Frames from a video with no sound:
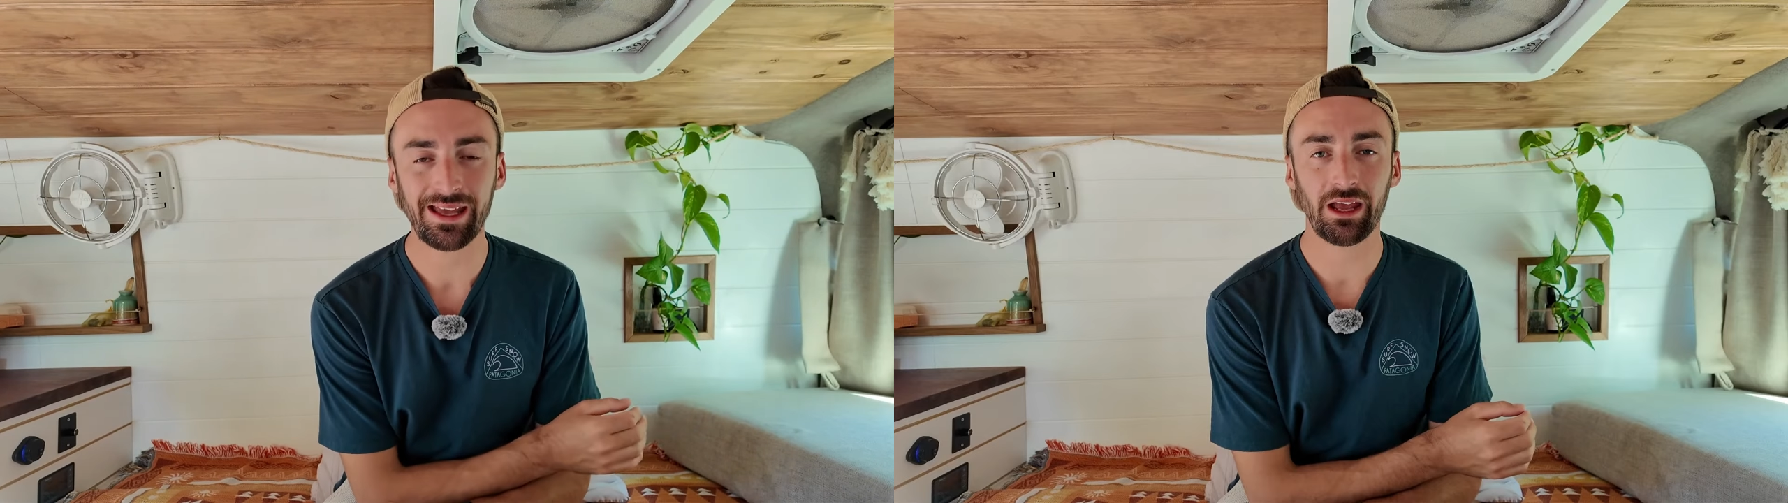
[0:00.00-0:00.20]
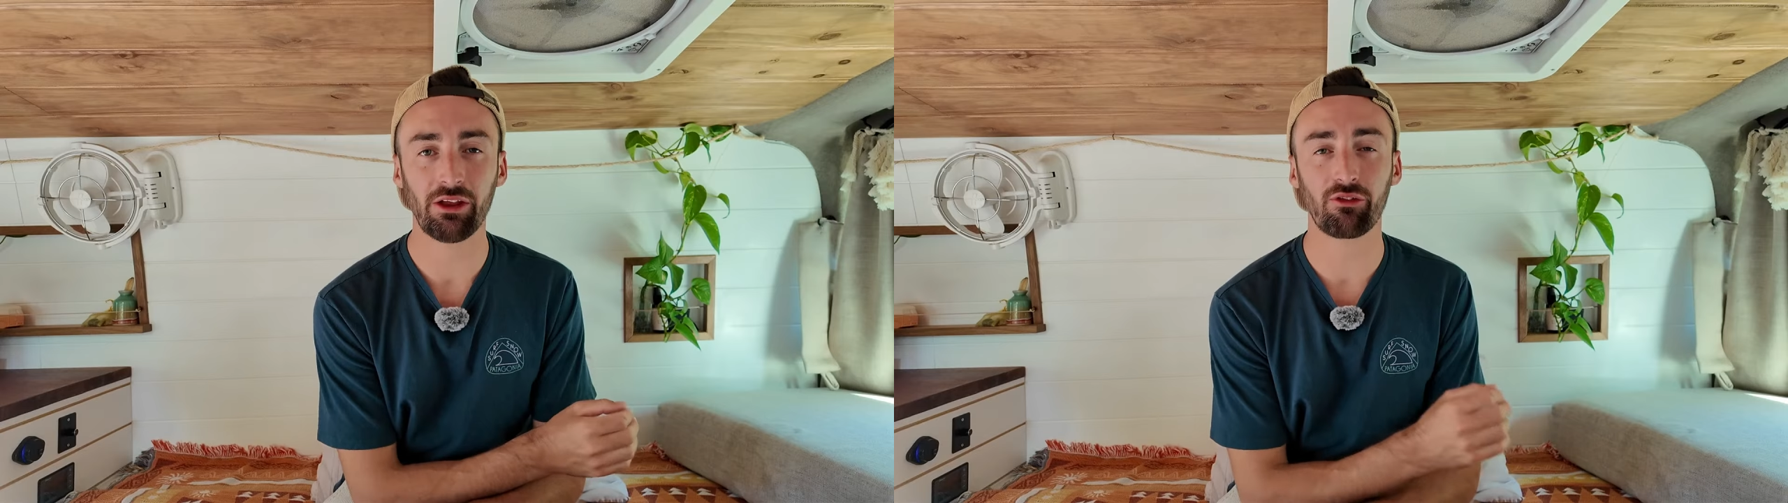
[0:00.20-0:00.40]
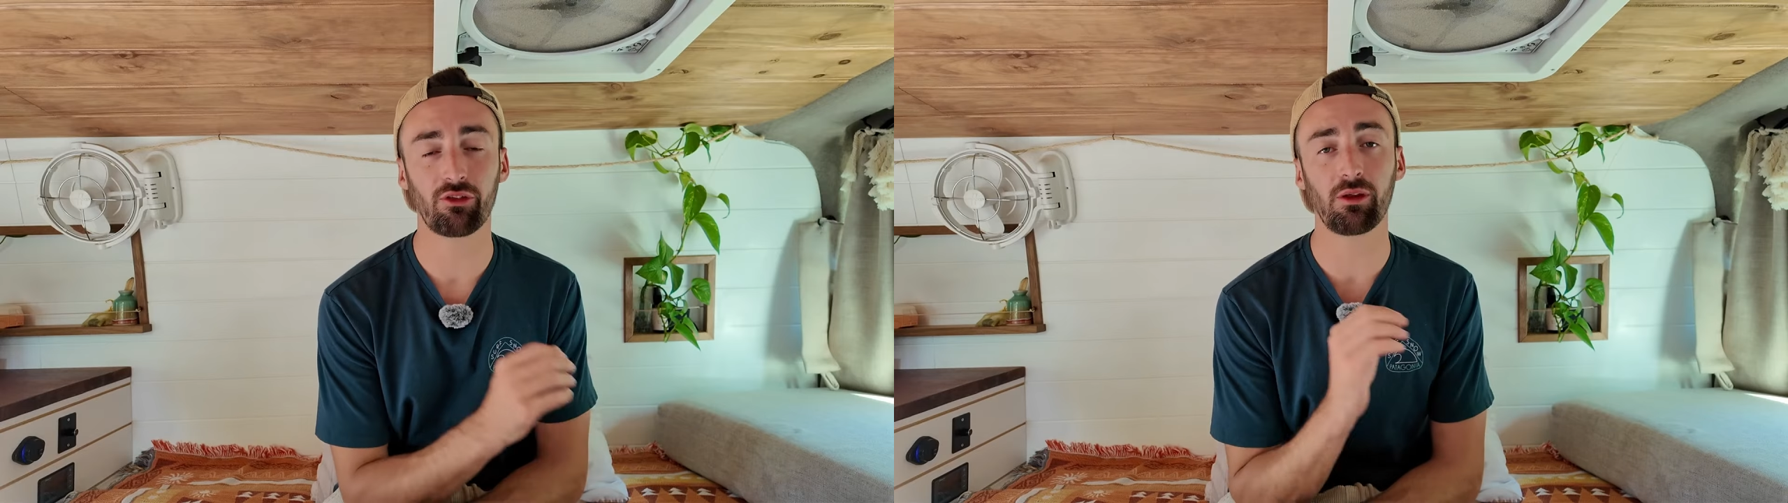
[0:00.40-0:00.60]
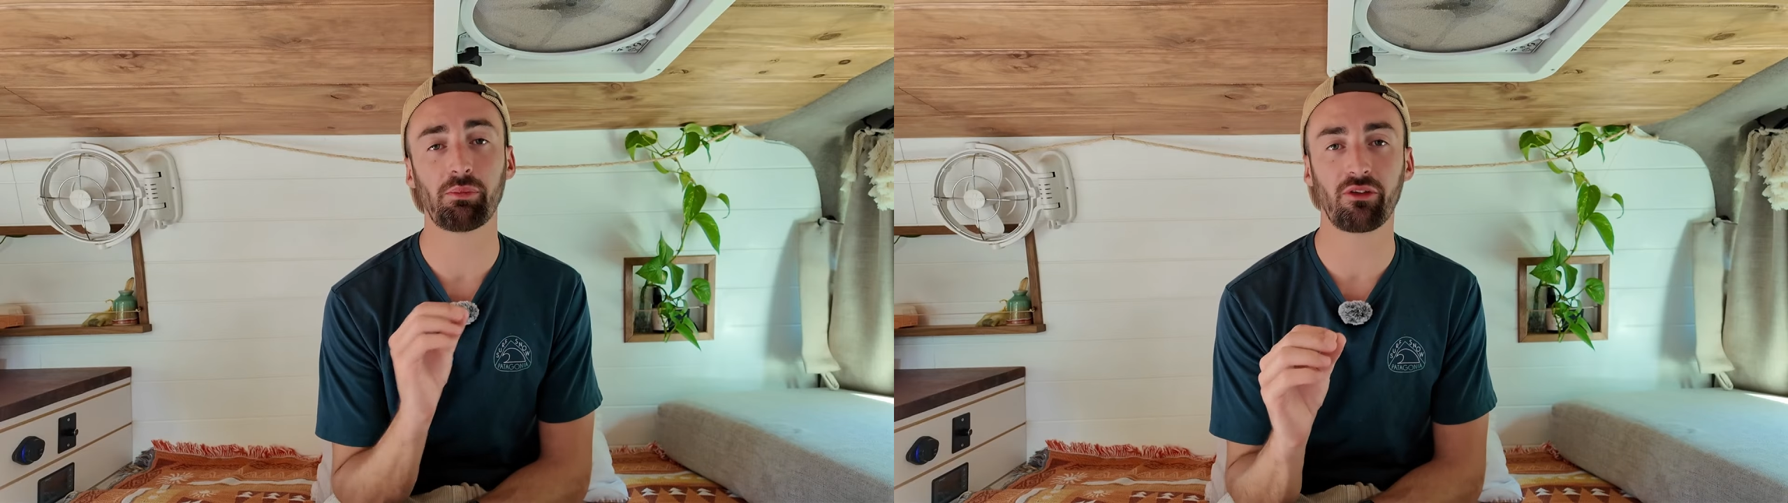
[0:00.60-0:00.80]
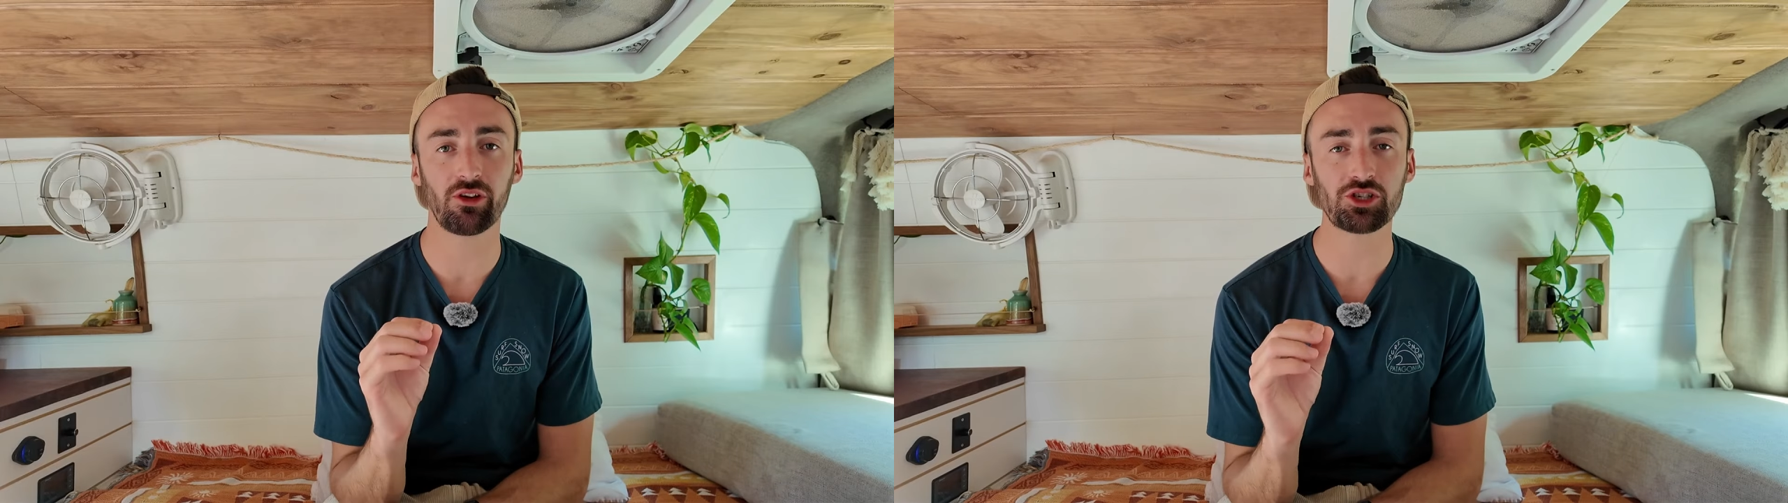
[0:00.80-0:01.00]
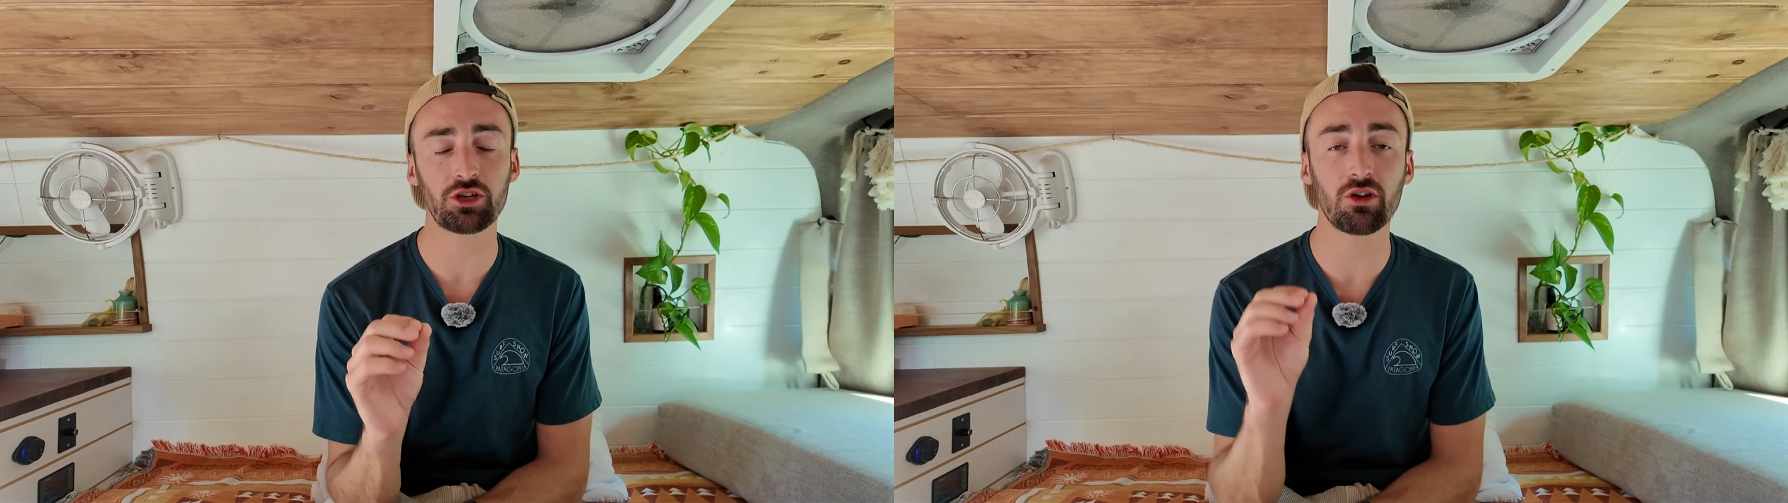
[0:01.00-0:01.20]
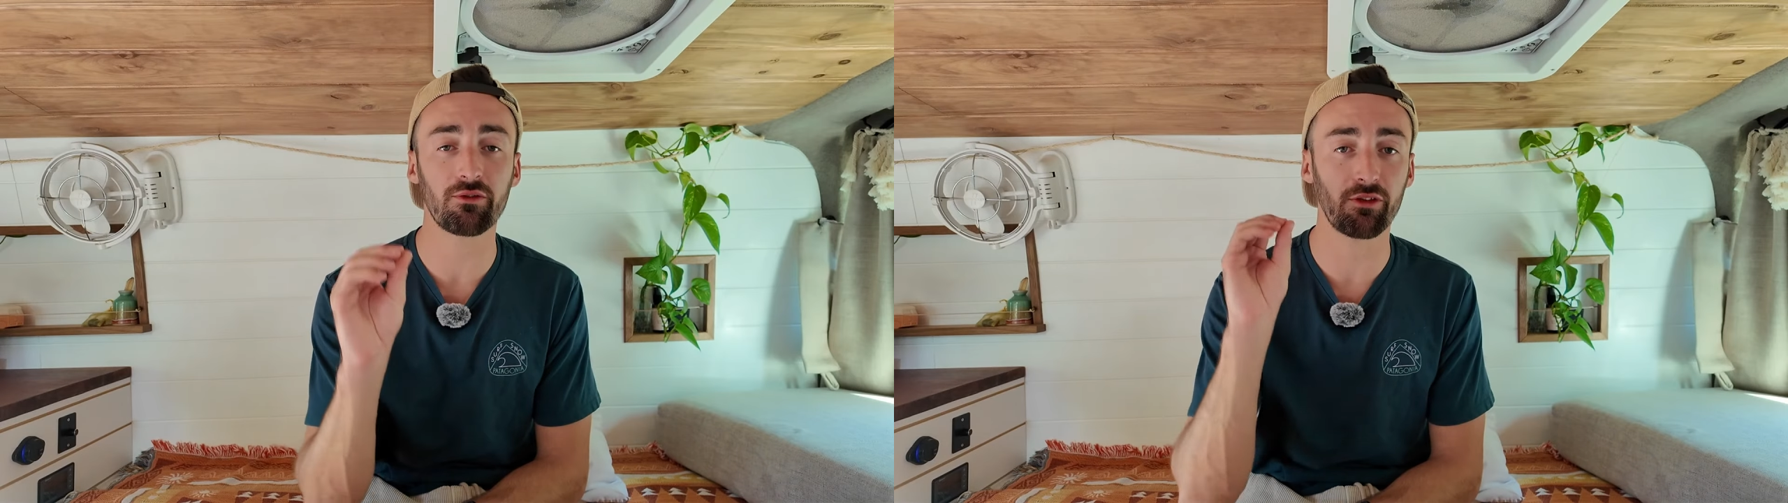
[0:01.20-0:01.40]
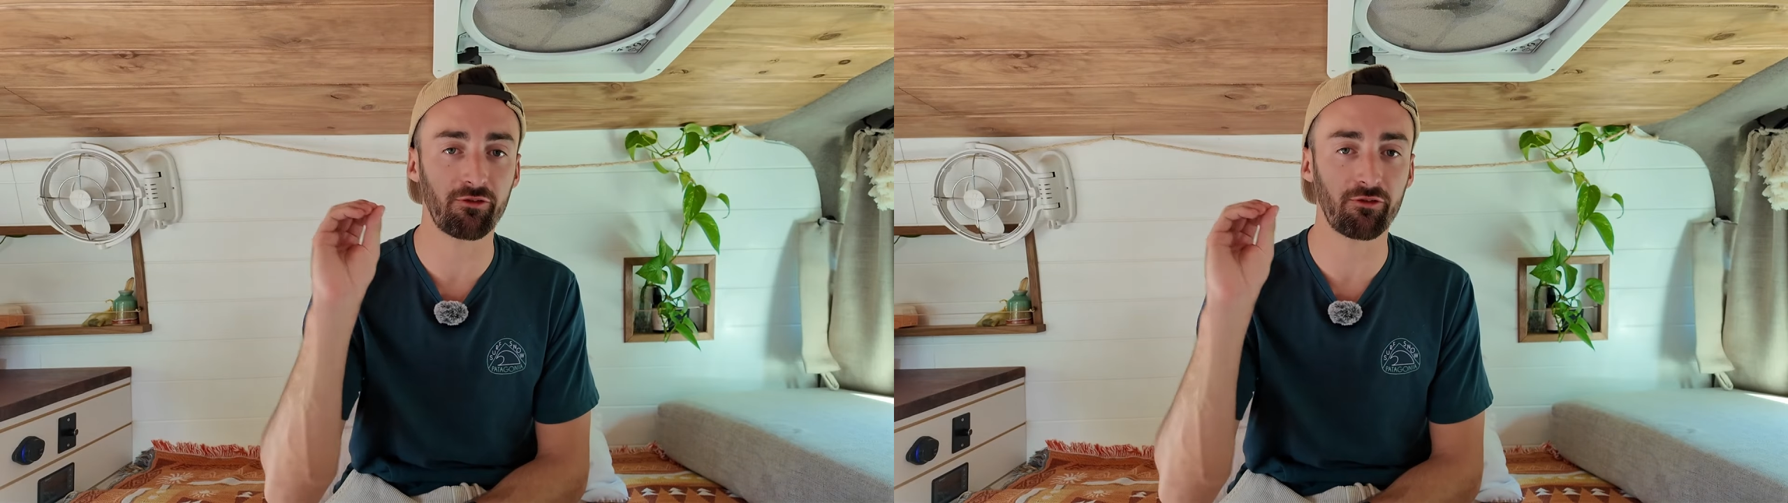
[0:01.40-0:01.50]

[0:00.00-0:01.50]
is the position of the